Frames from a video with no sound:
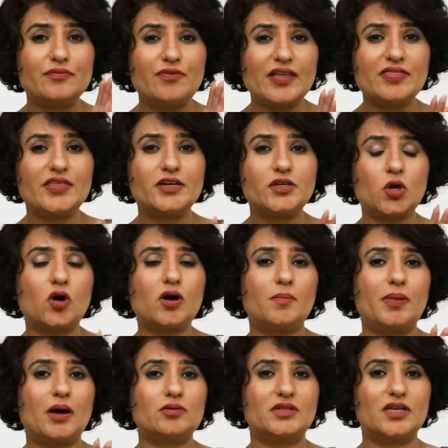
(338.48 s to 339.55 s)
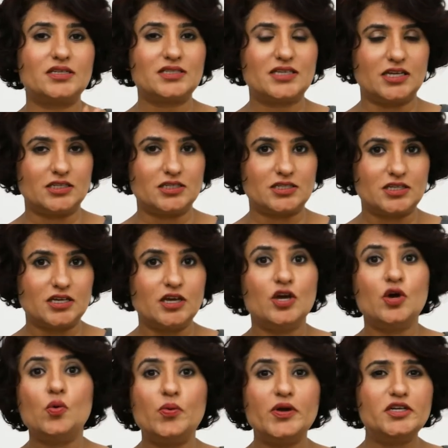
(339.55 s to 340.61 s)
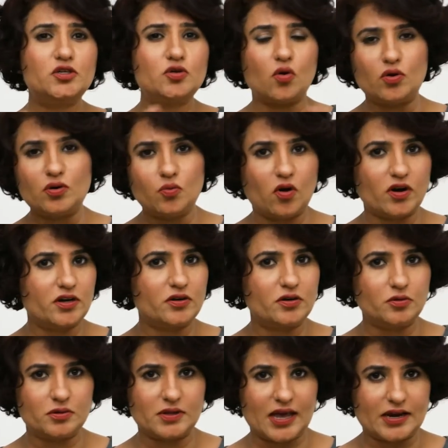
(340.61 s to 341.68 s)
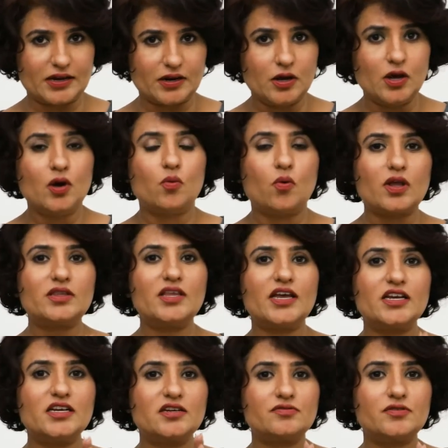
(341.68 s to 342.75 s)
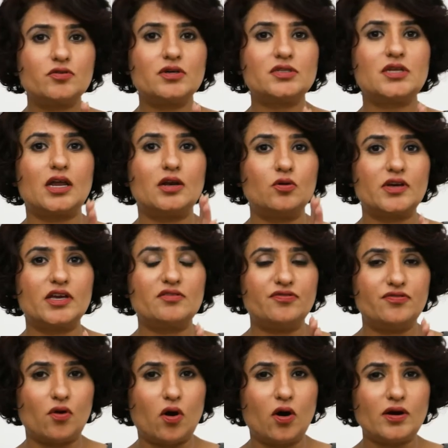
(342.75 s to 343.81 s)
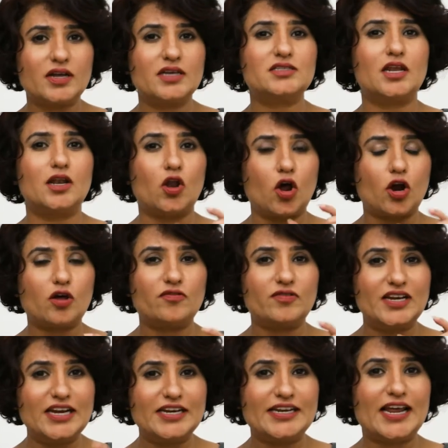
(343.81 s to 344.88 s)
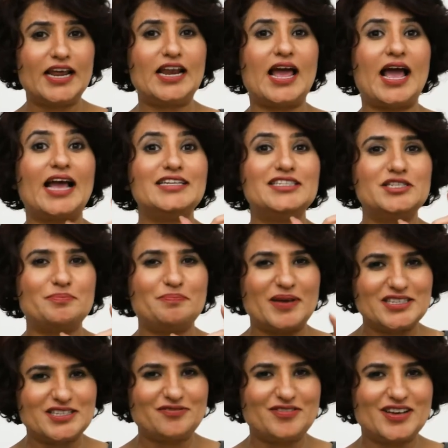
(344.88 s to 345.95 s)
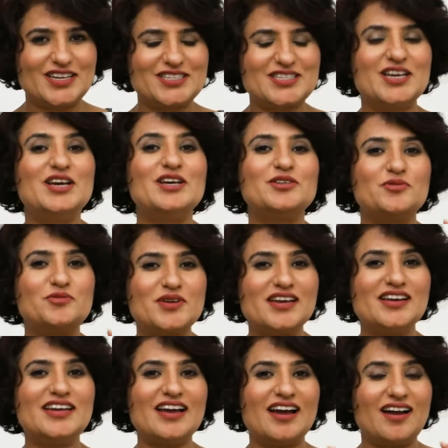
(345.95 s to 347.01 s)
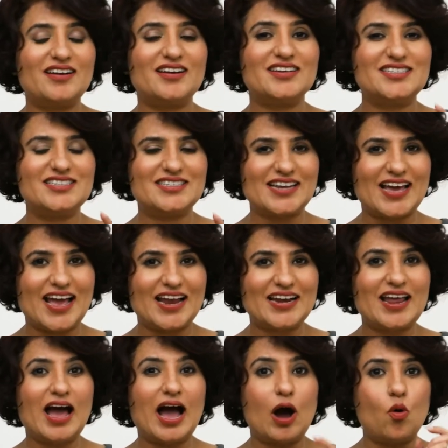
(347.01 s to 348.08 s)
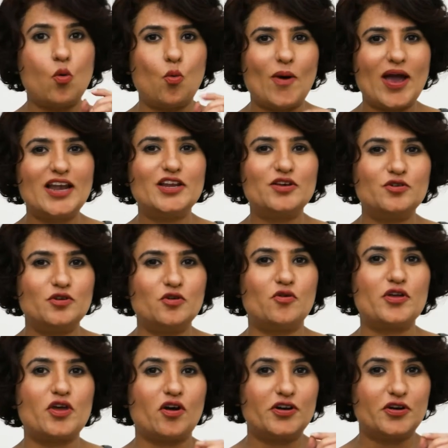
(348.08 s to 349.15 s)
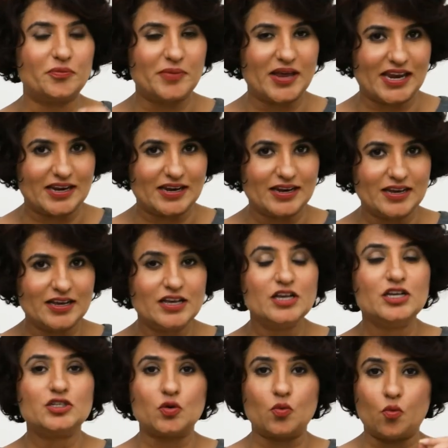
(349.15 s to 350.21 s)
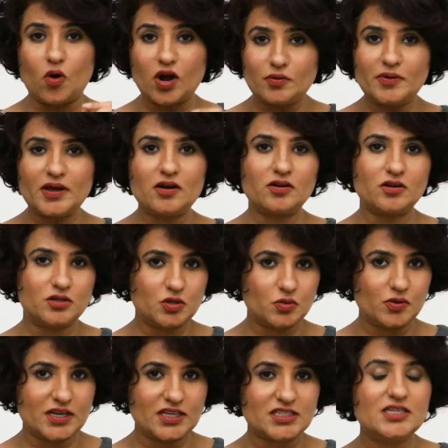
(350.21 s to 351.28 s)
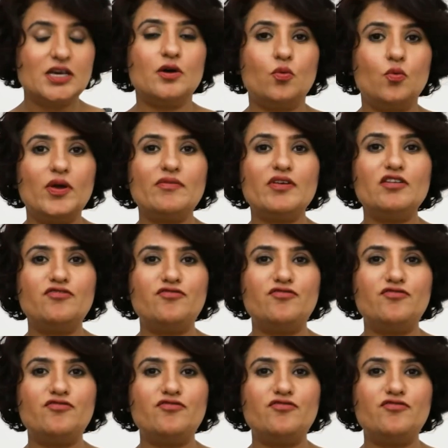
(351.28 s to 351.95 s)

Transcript: when they talk about their skills. We don't want to do that. What the interviewers are looking for is a lot of detail and specifics to really understand how well you know your domain. So what we're going to do is we will